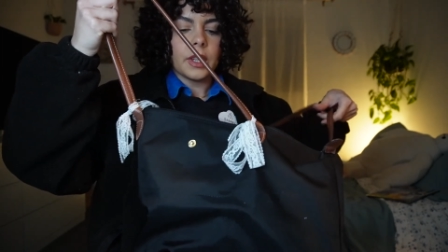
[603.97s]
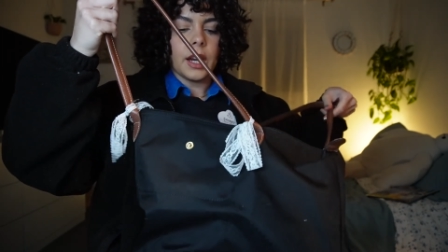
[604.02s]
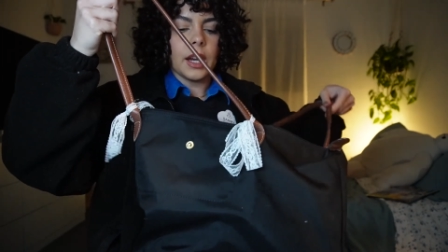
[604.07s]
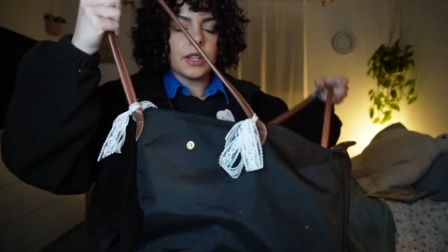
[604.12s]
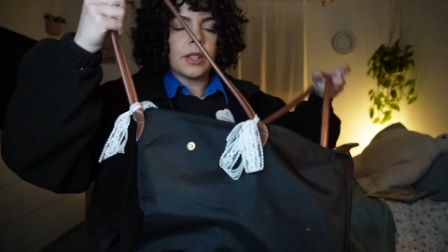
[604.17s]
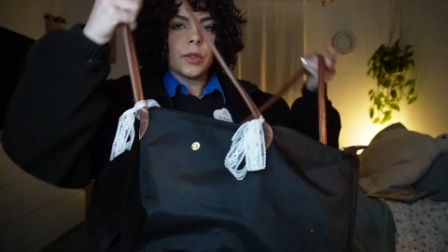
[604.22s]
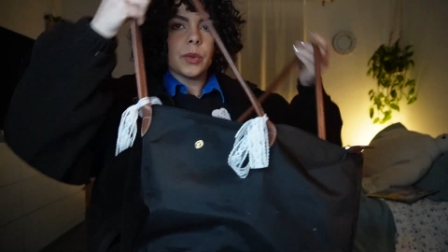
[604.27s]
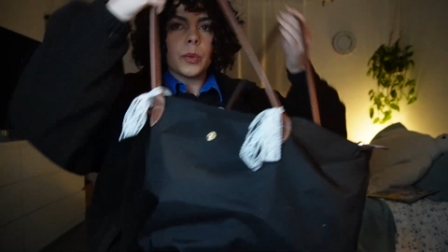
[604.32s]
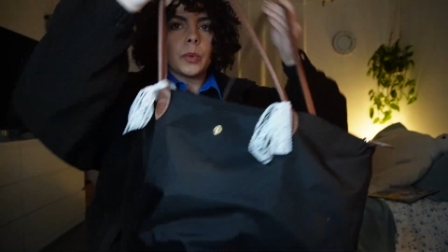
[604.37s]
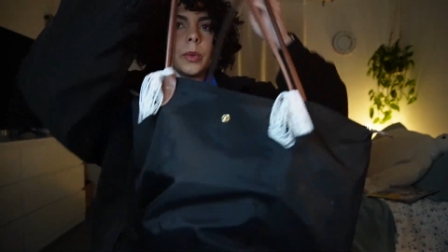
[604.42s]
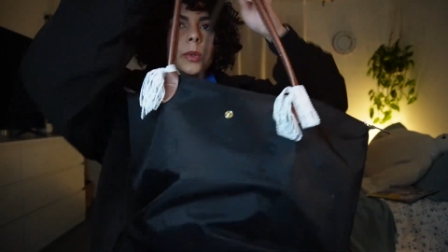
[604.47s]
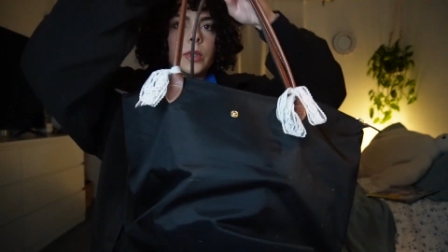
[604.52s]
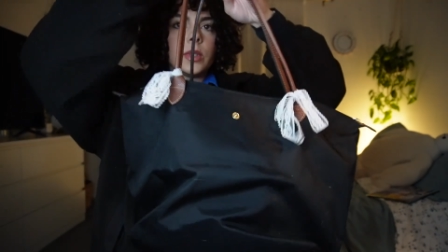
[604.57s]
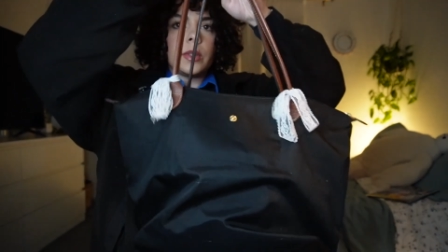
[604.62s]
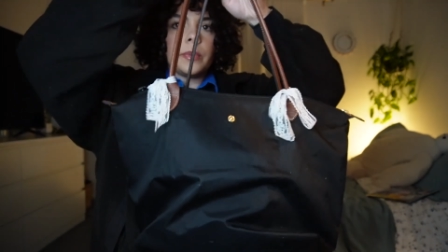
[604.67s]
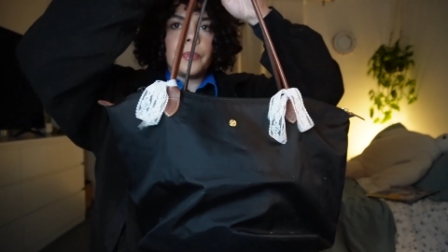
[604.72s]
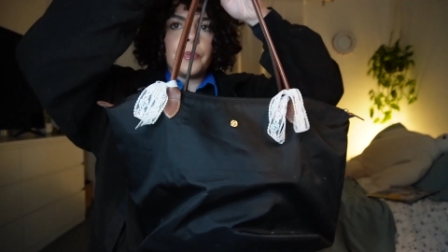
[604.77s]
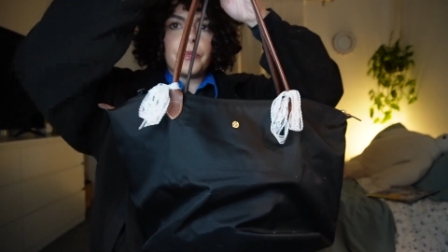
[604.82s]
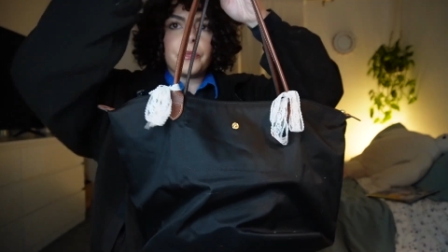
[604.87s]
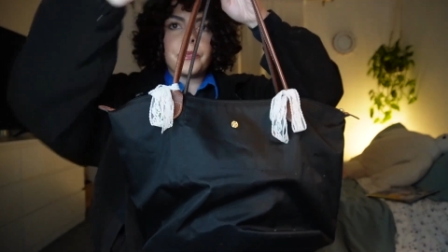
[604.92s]
high school.
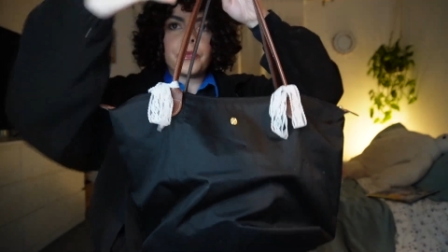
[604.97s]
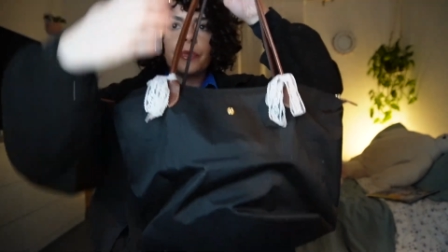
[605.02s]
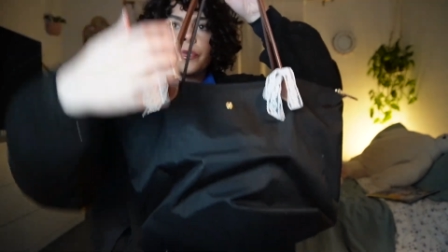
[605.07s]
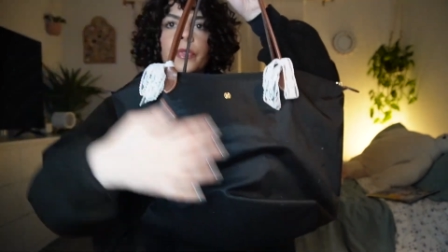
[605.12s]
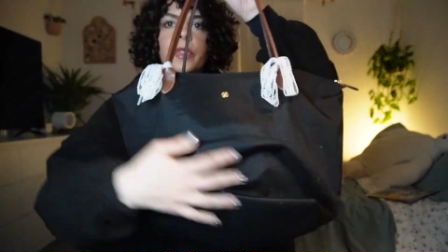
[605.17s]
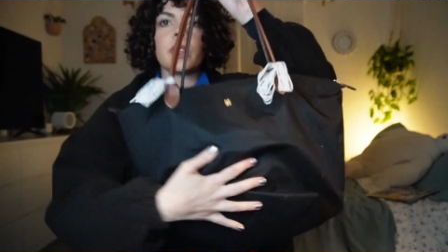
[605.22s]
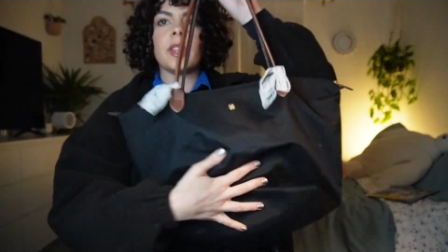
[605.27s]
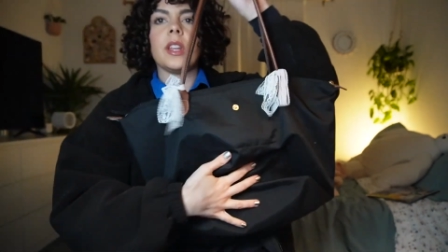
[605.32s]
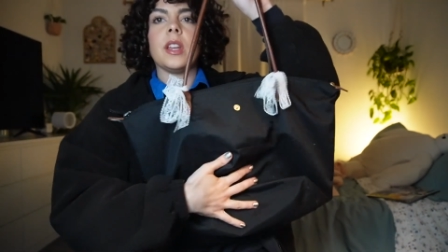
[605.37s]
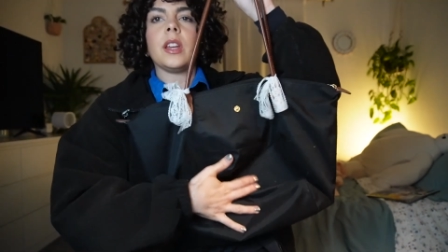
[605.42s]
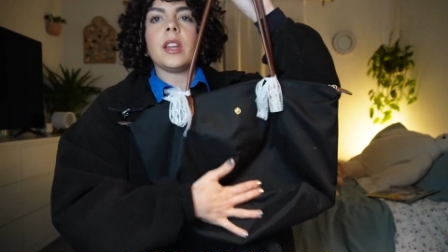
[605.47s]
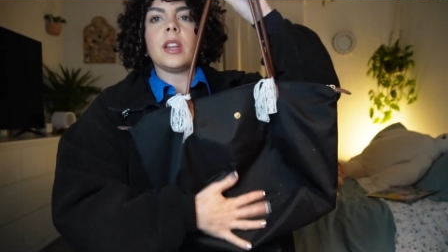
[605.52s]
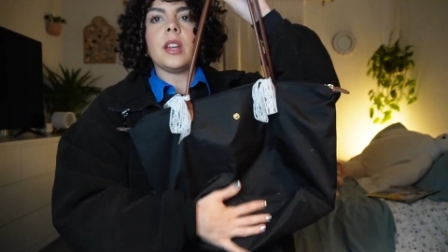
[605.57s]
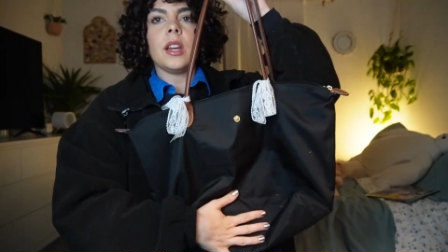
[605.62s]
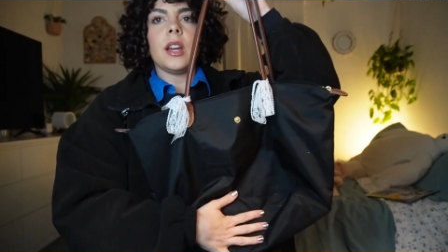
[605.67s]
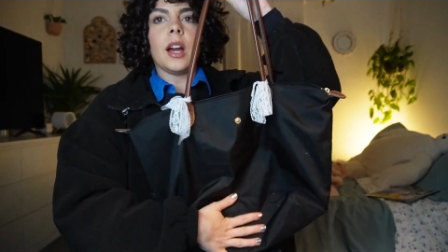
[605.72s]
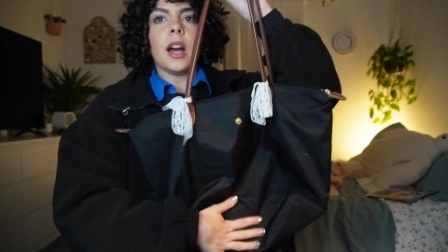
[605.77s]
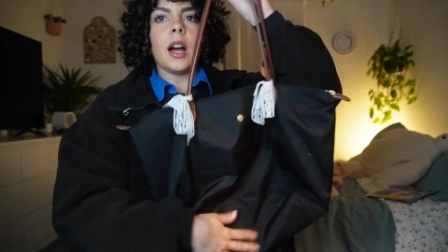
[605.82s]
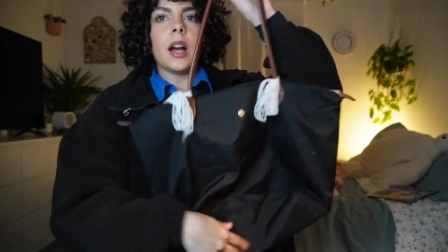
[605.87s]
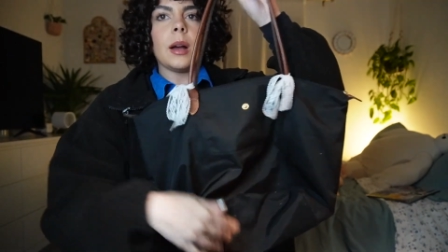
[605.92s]

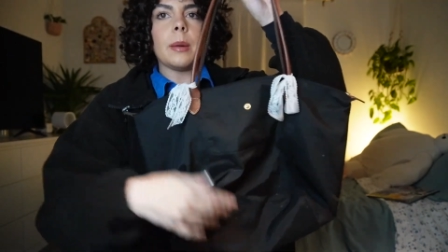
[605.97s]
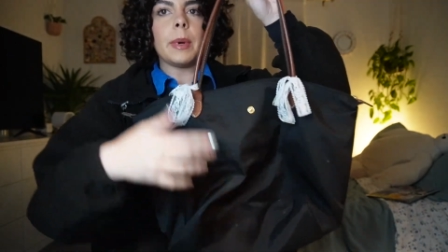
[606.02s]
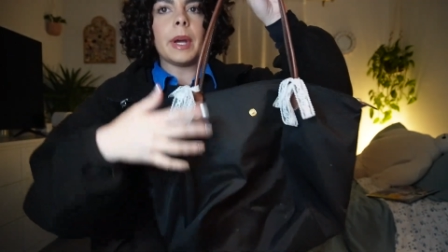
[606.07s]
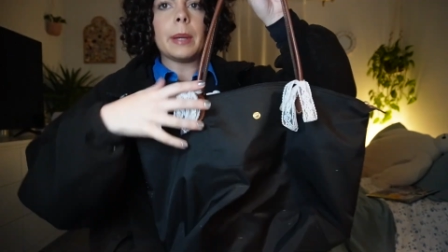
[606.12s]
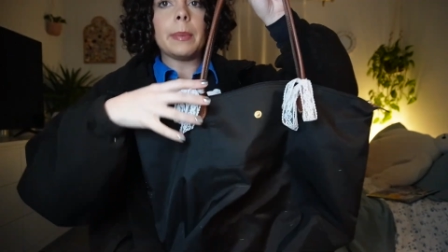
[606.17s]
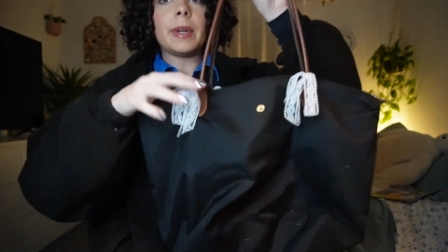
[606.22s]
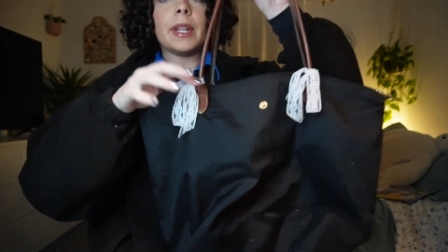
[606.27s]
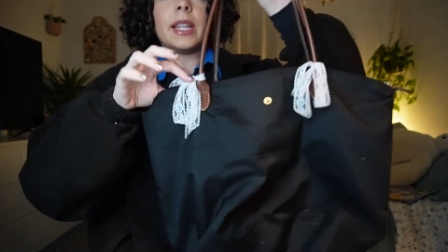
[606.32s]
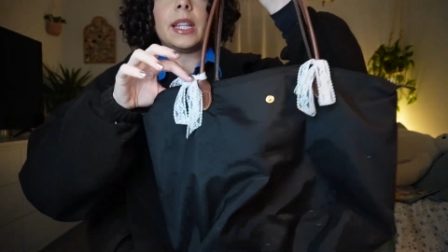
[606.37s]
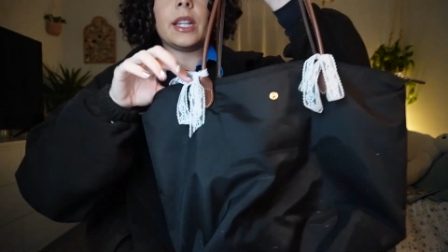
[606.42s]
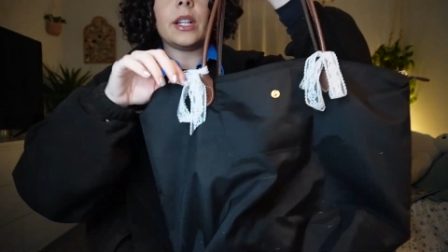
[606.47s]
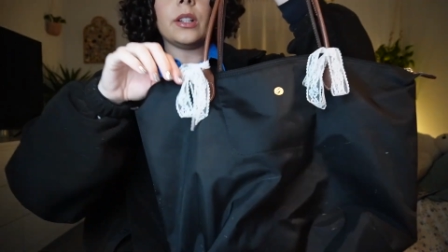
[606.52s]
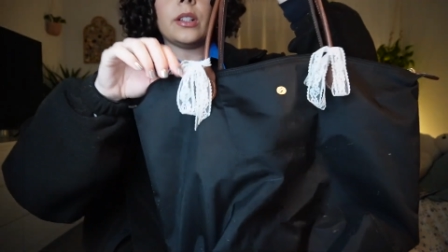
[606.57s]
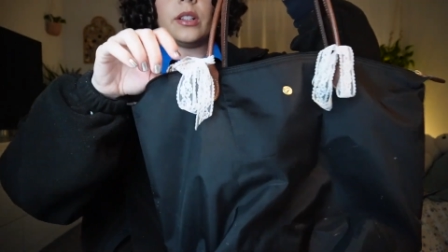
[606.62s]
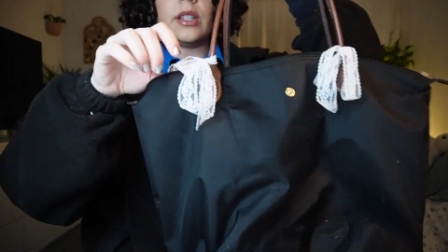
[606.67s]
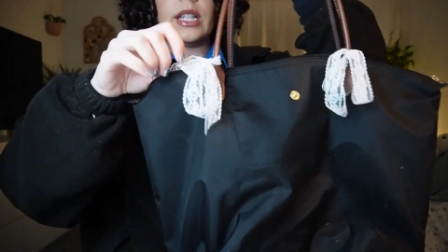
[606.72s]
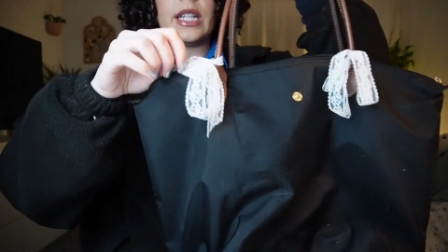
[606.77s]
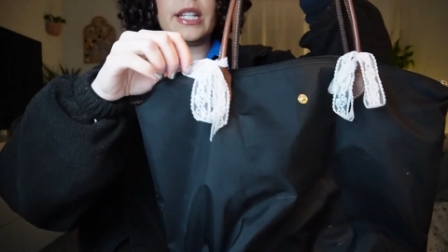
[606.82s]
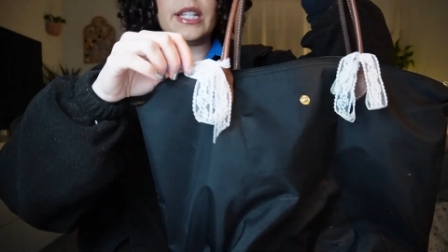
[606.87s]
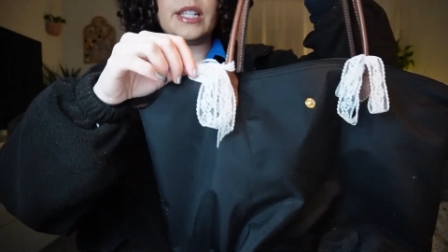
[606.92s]
Um, I put little
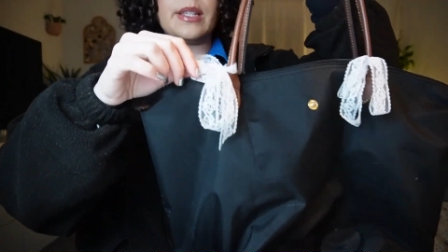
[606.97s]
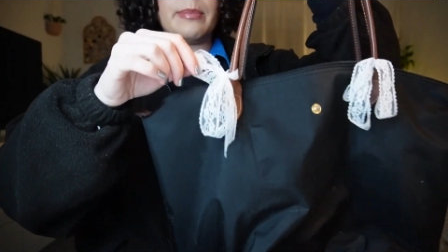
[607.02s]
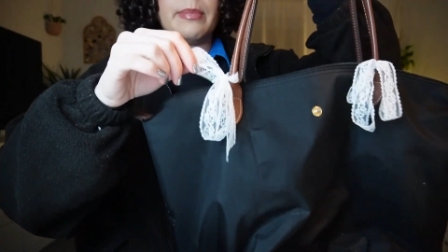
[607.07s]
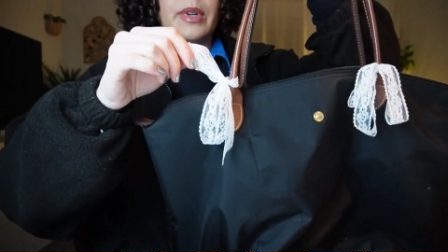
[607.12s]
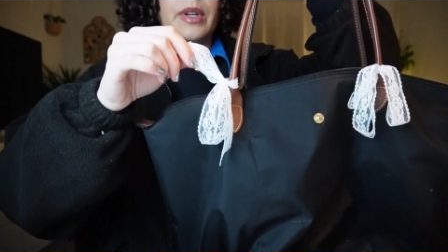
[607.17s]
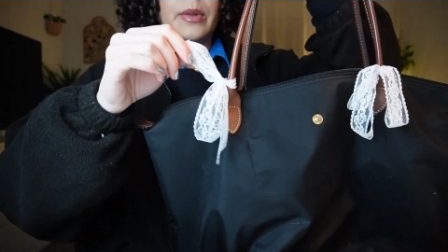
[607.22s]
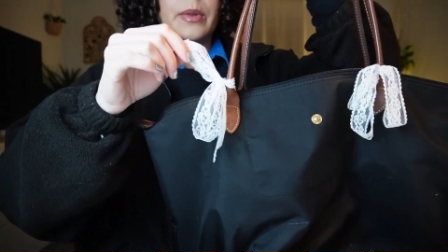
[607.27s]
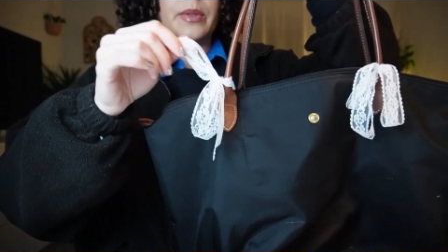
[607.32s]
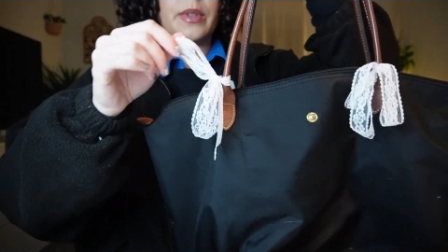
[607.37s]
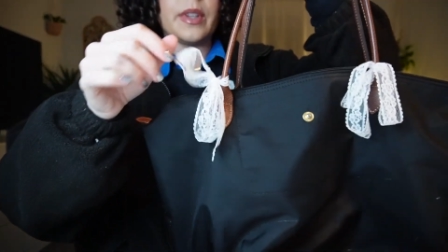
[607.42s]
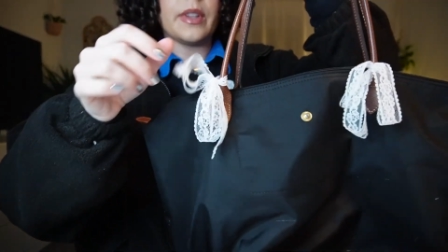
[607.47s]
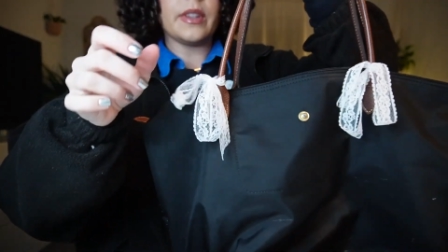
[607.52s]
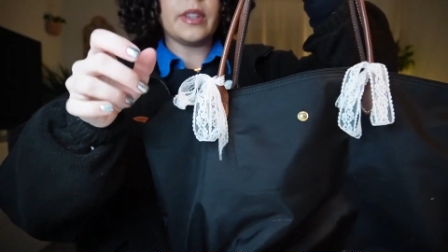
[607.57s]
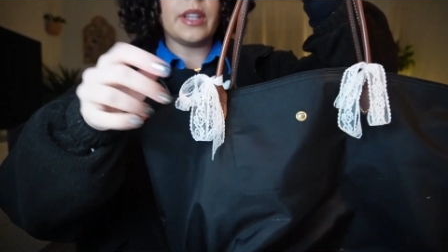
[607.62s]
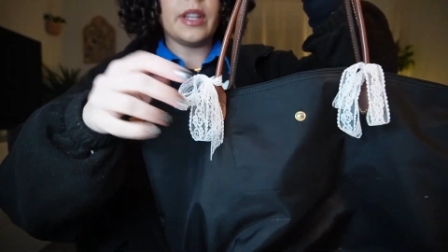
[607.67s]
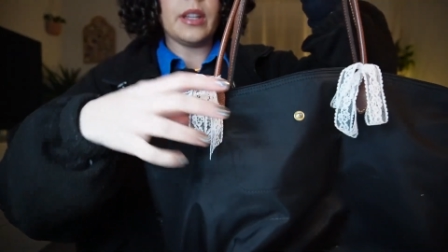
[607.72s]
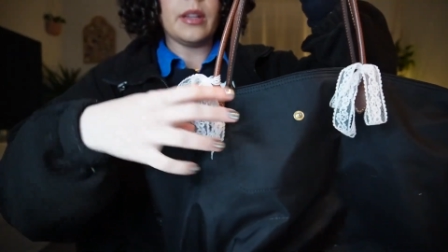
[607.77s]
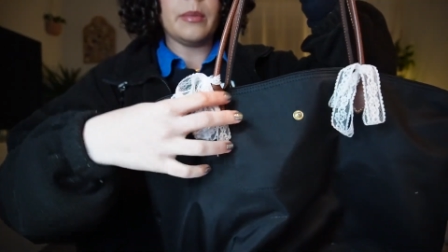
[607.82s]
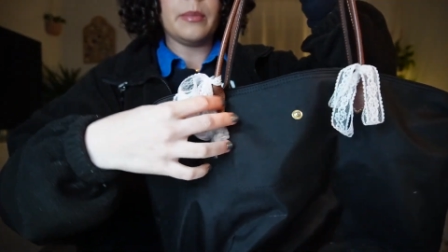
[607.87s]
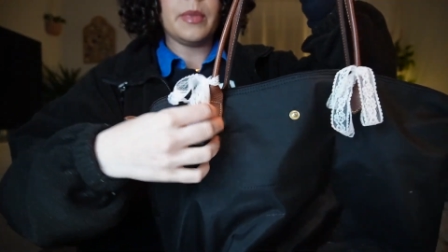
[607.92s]
lace bows on
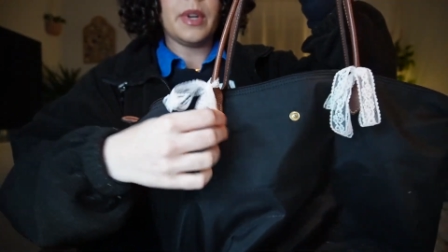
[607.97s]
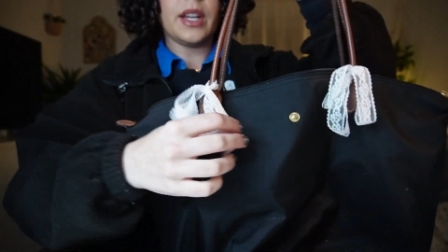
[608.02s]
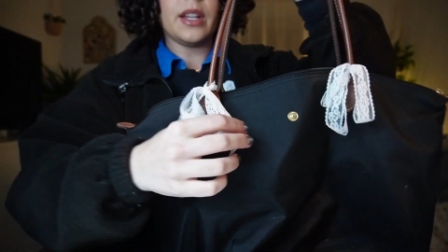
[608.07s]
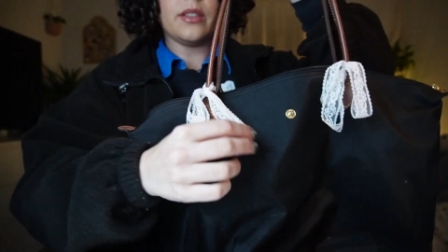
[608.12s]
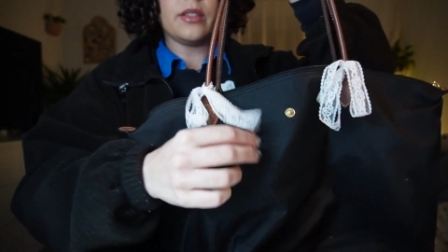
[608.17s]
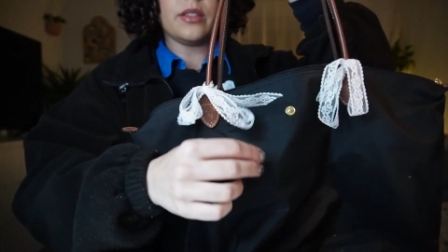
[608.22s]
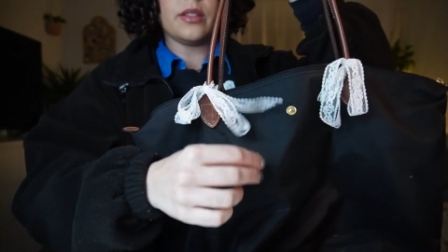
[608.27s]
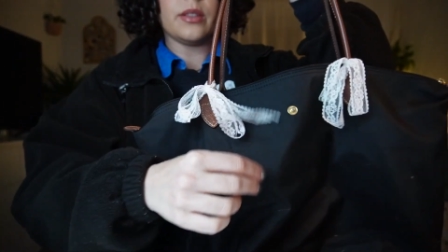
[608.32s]
them. I don't